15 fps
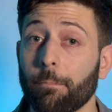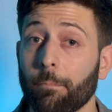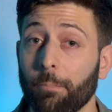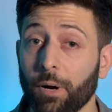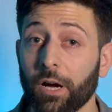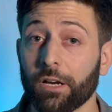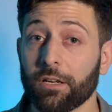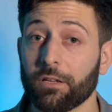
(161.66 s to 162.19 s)

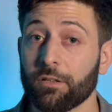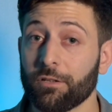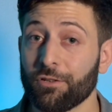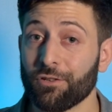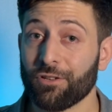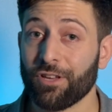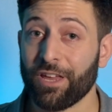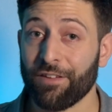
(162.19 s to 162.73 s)
But
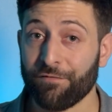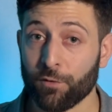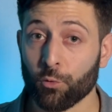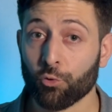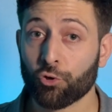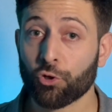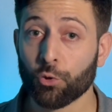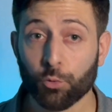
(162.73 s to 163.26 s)
if you
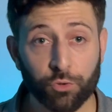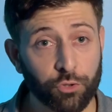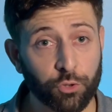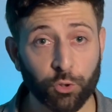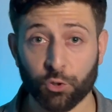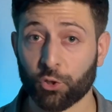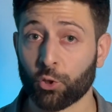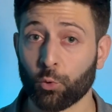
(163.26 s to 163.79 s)
choose
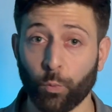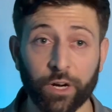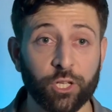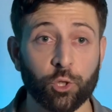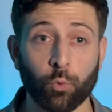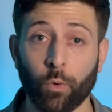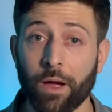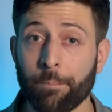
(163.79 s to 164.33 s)
to
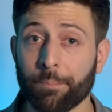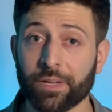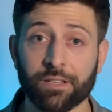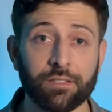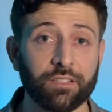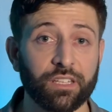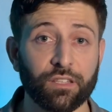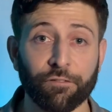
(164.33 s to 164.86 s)
switch
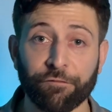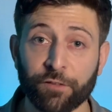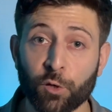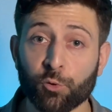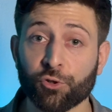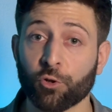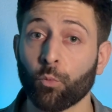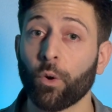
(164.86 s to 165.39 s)
weapons in the
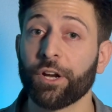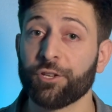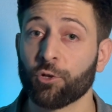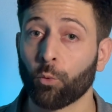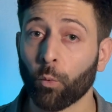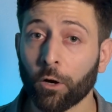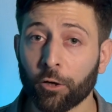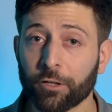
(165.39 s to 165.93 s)
future when you're
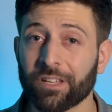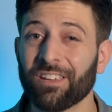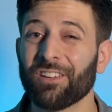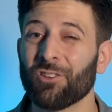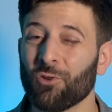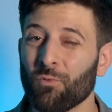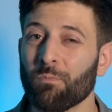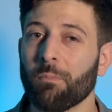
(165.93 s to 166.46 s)
working,
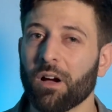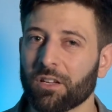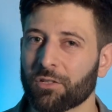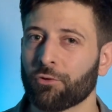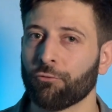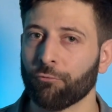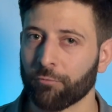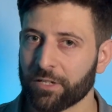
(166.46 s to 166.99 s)
you must
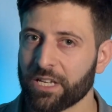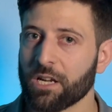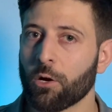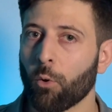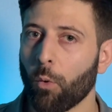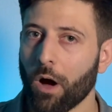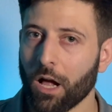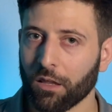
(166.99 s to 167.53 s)

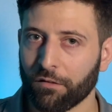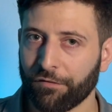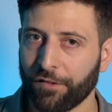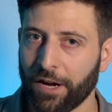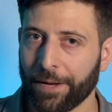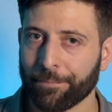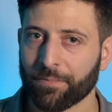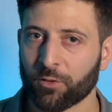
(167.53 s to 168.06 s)

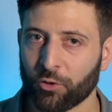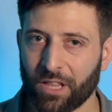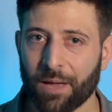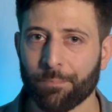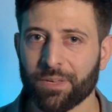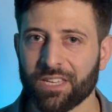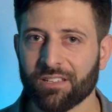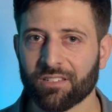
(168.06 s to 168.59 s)
re-qualify. So that
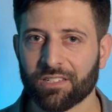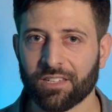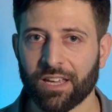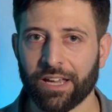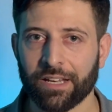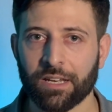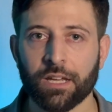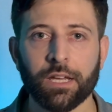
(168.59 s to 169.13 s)
being
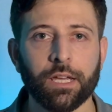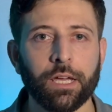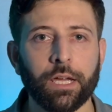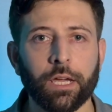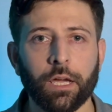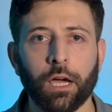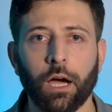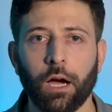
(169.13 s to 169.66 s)
said,
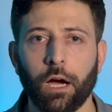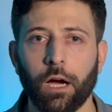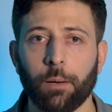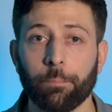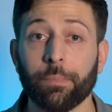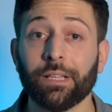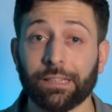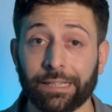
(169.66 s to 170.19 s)

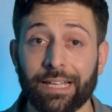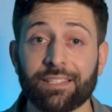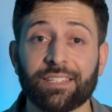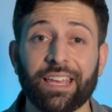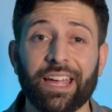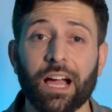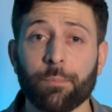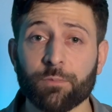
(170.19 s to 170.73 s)
let's
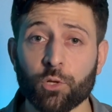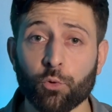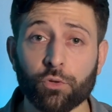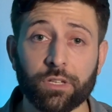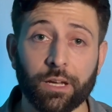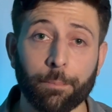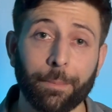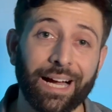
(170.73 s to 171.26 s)
say I'm
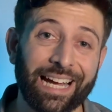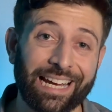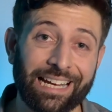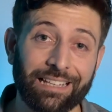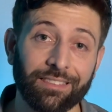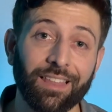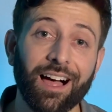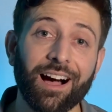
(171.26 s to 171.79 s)
using my
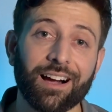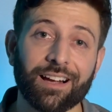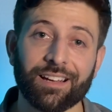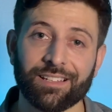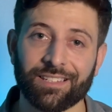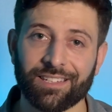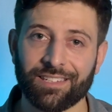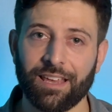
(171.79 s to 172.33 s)
Glock
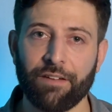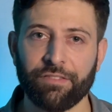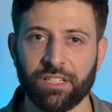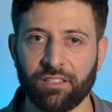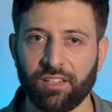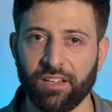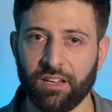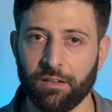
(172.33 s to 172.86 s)

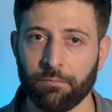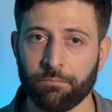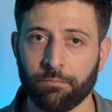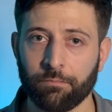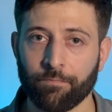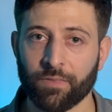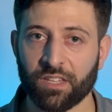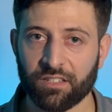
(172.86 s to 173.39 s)
17
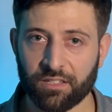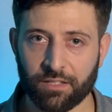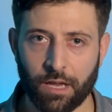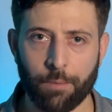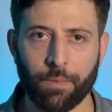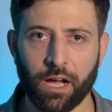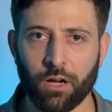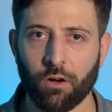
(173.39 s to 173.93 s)

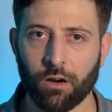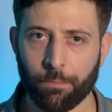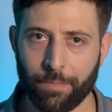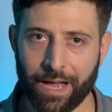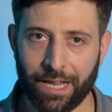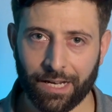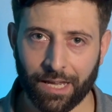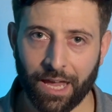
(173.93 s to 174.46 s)

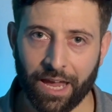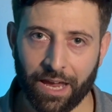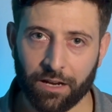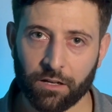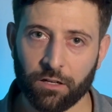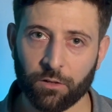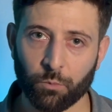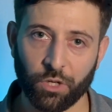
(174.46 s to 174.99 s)
semi-automatic
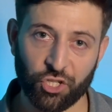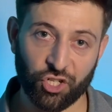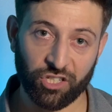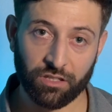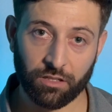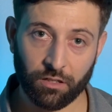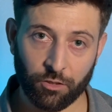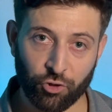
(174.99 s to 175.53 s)
handgun, which
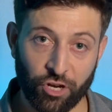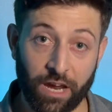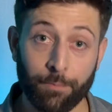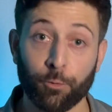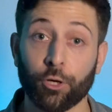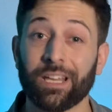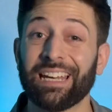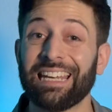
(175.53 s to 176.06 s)
is
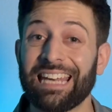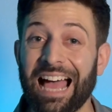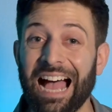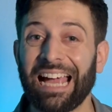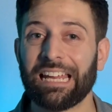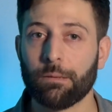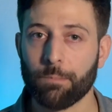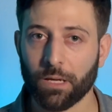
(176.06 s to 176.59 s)
chambered in
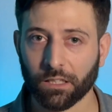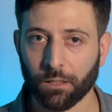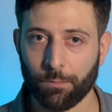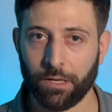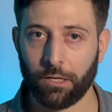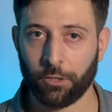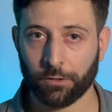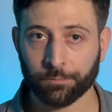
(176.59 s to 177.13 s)
9mm.